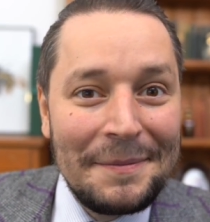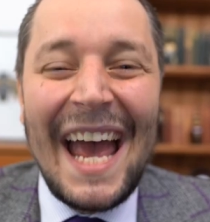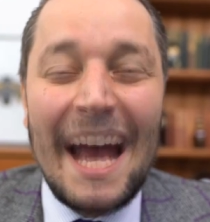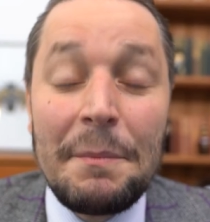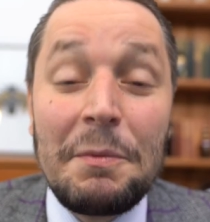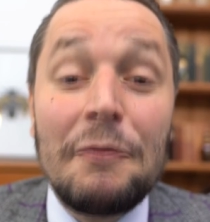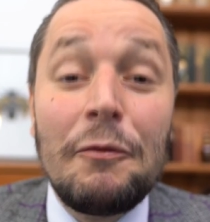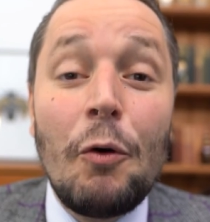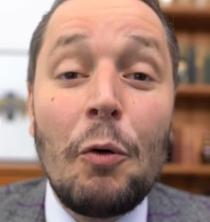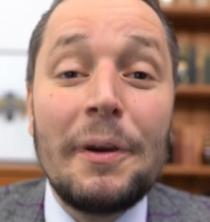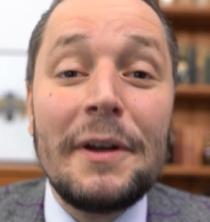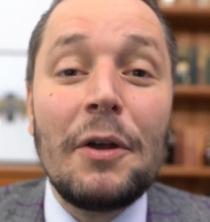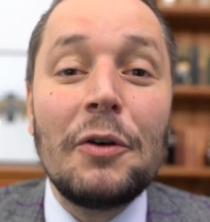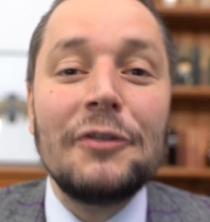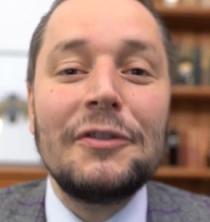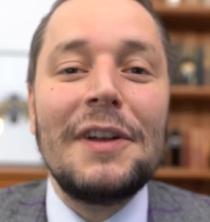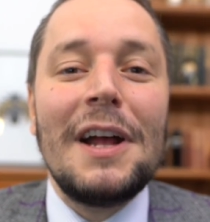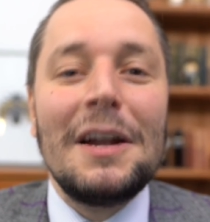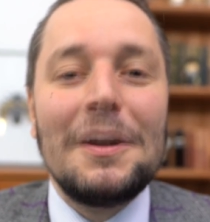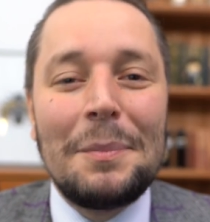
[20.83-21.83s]
And before we now
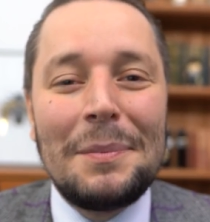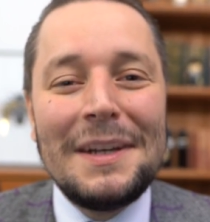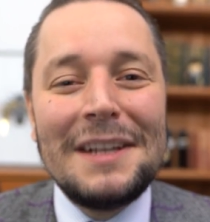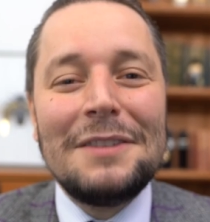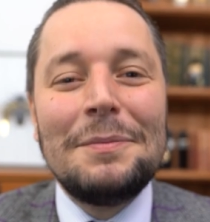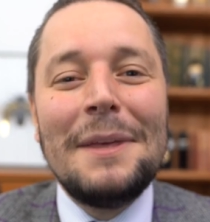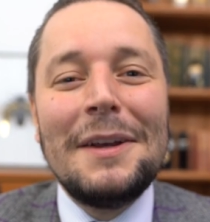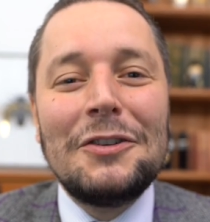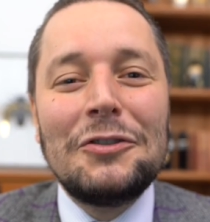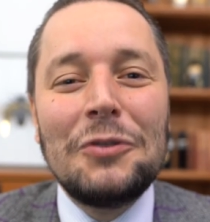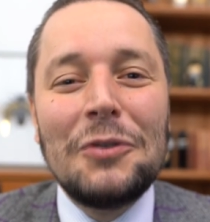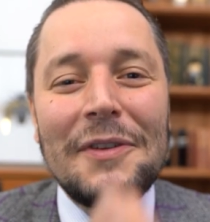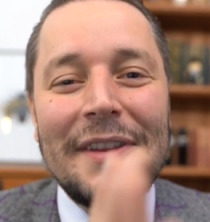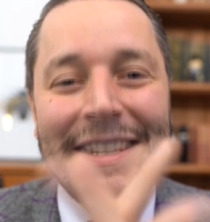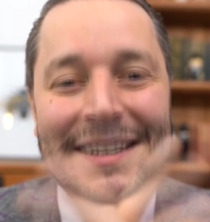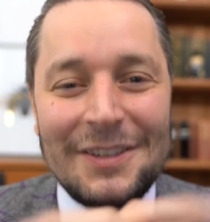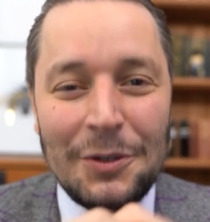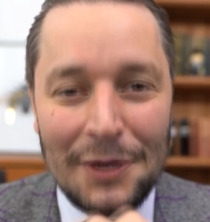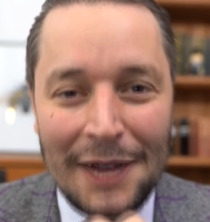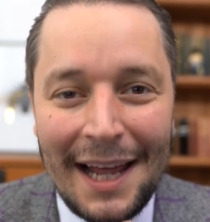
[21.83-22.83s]
start, please make sure
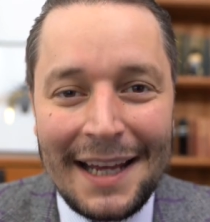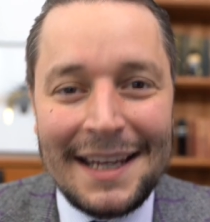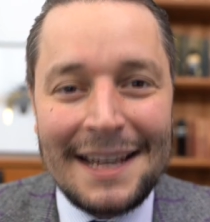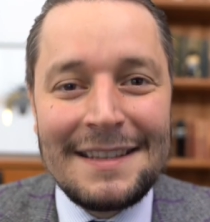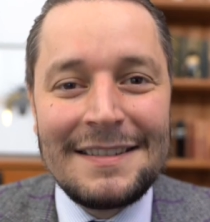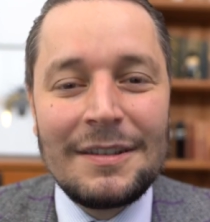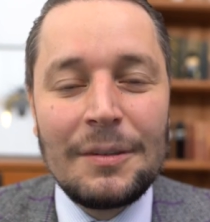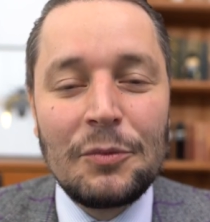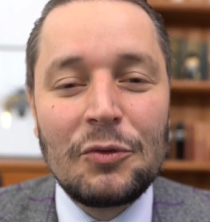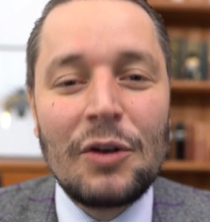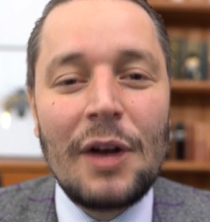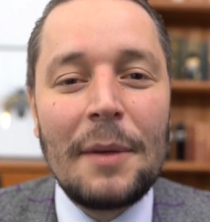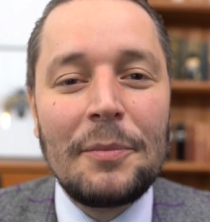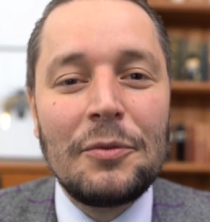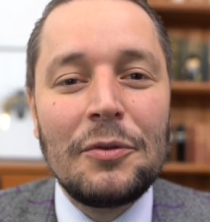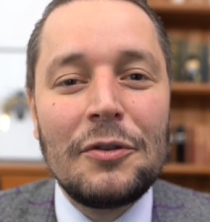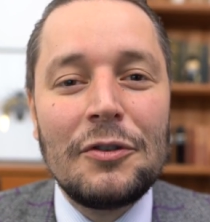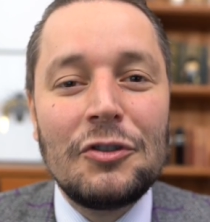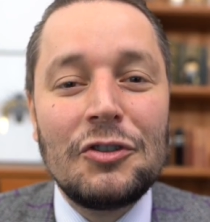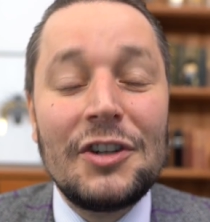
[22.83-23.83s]
that you like and
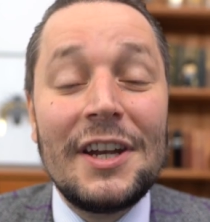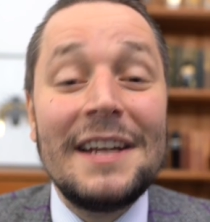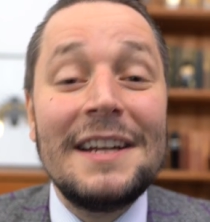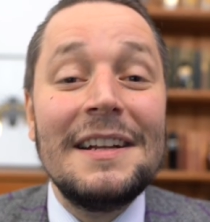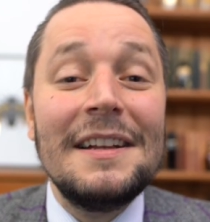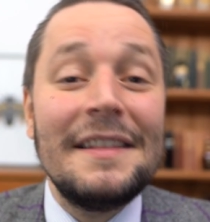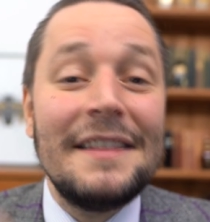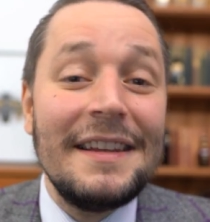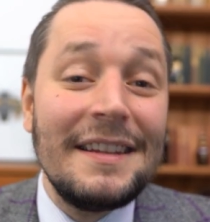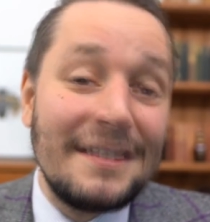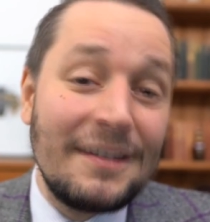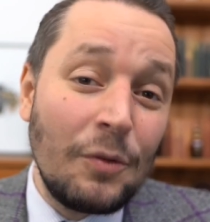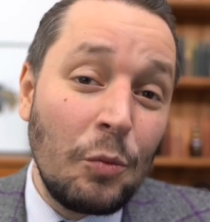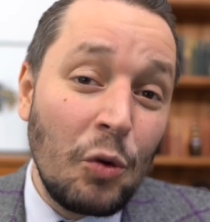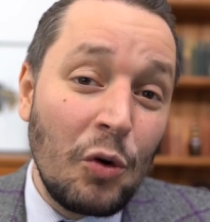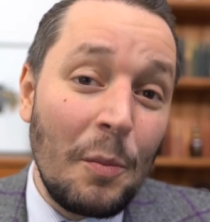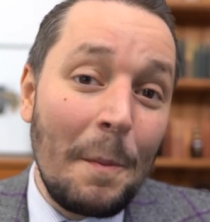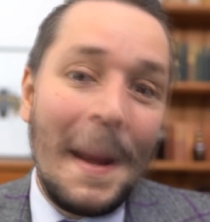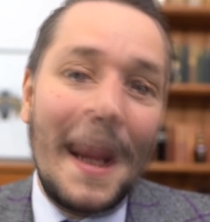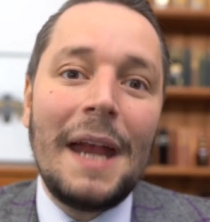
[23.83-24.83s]
subscribe to this channel. This
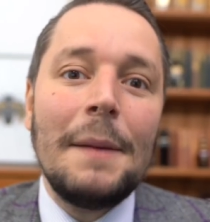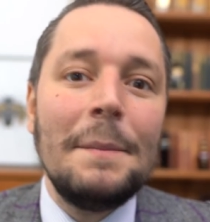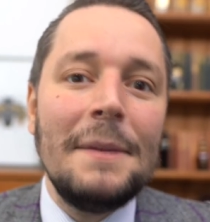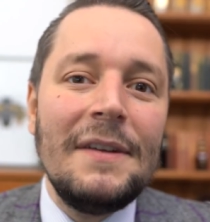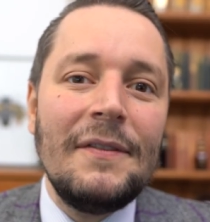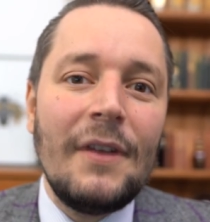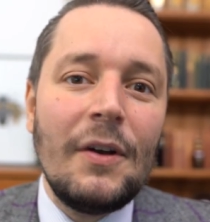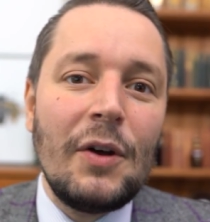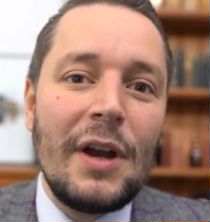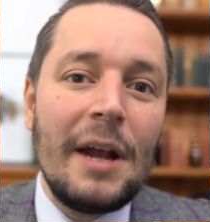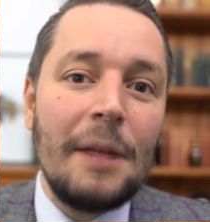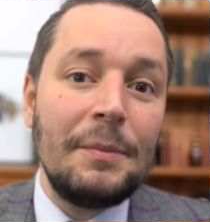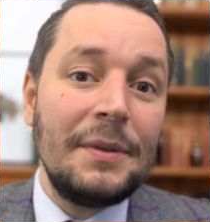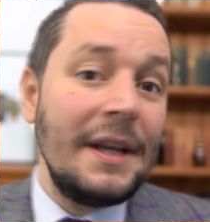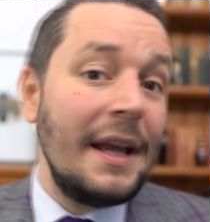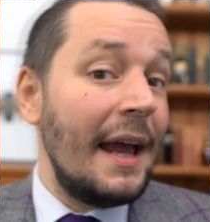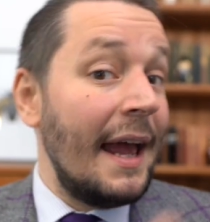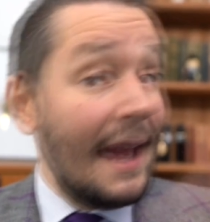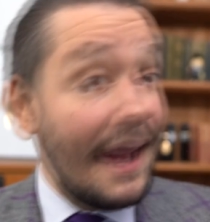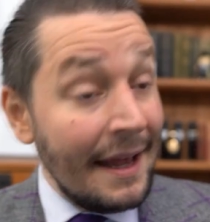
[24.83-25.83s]
would make me very
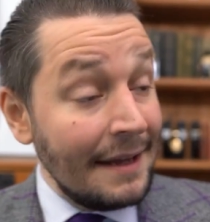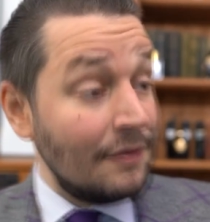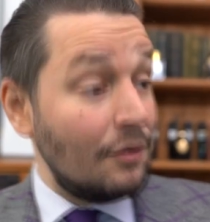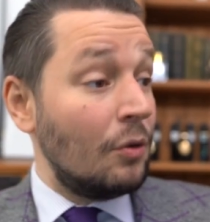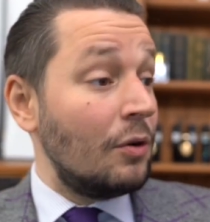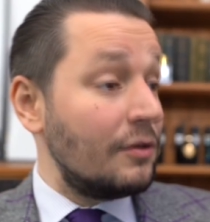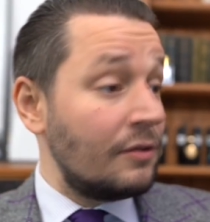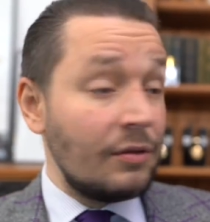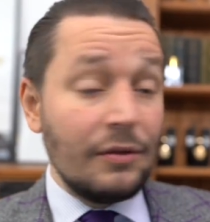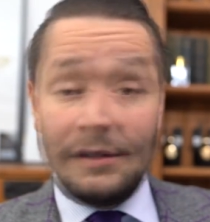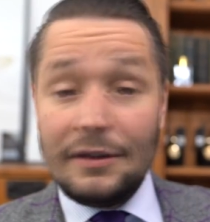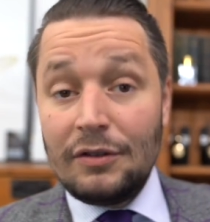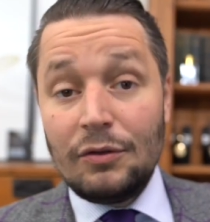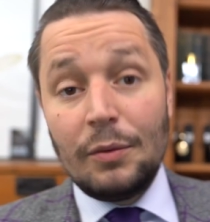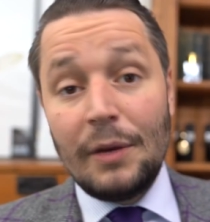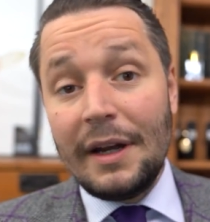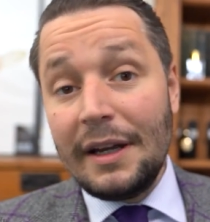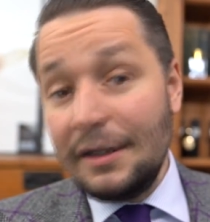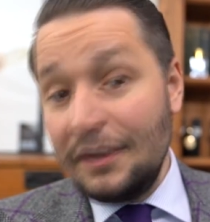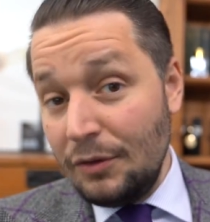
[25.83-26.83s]
happy, and also
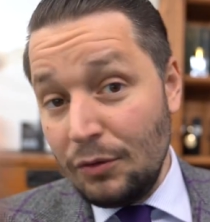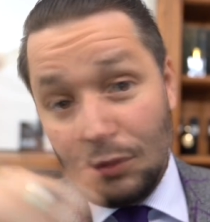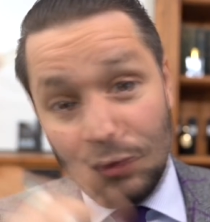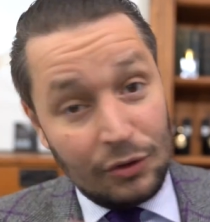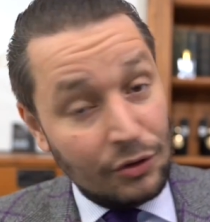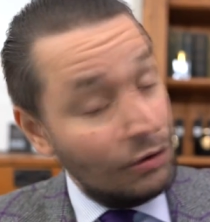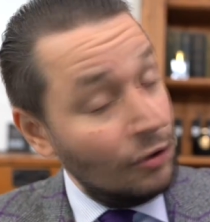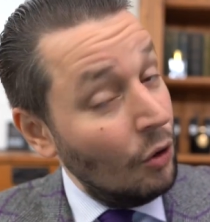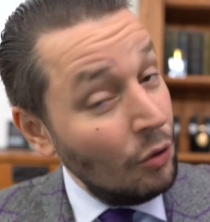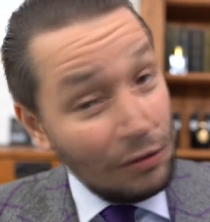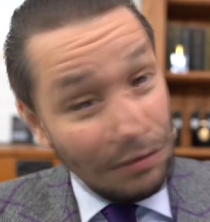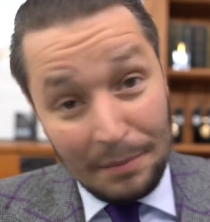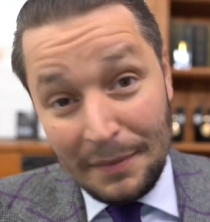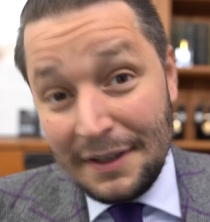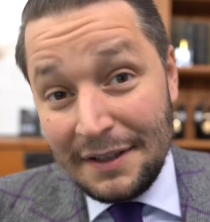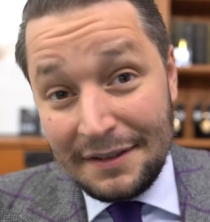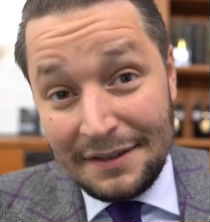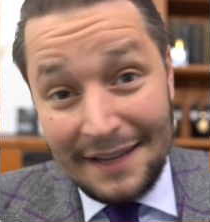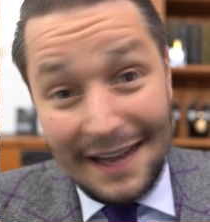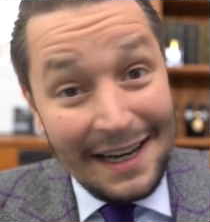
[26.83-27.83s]
this way you don't
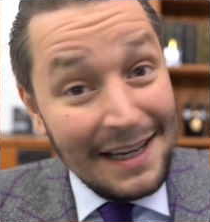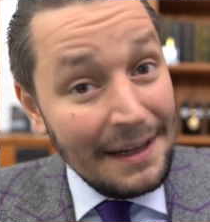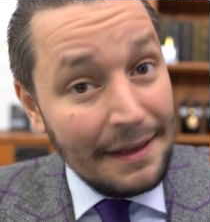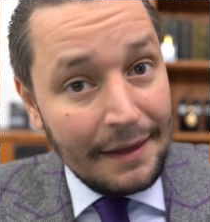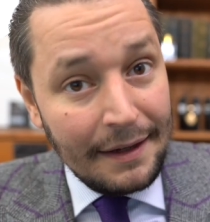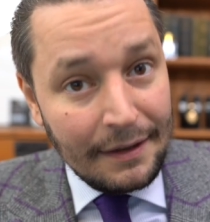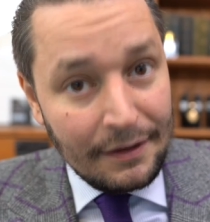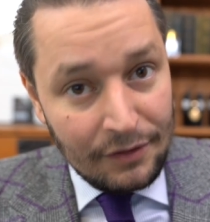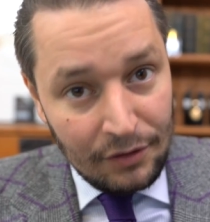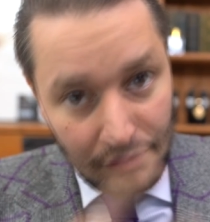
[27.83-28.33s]
miss anything.